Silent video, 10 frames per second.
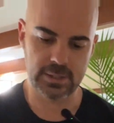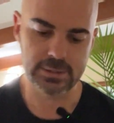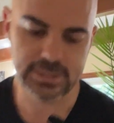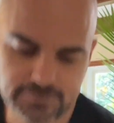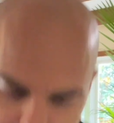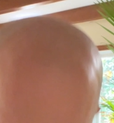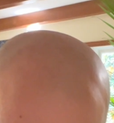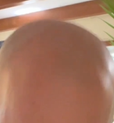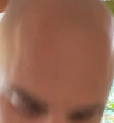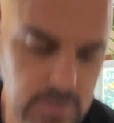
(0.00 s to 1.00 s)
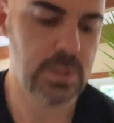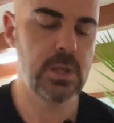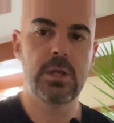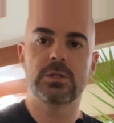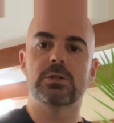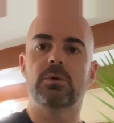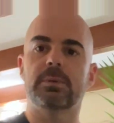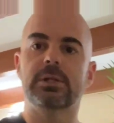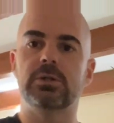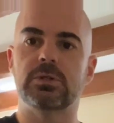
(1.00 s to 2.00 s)
leaf blower. So what we're
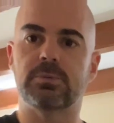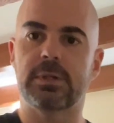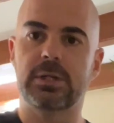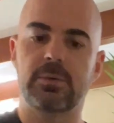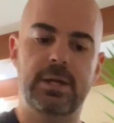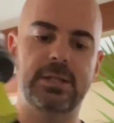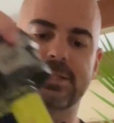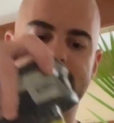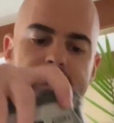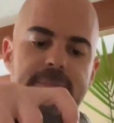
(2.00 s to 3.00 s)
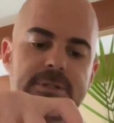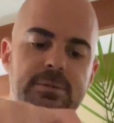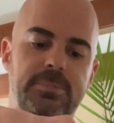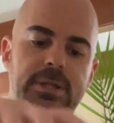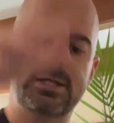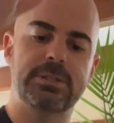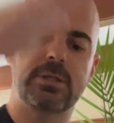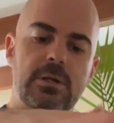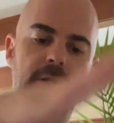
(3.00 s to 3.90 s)
gonna do is we're gonna go ahead and snap this in place,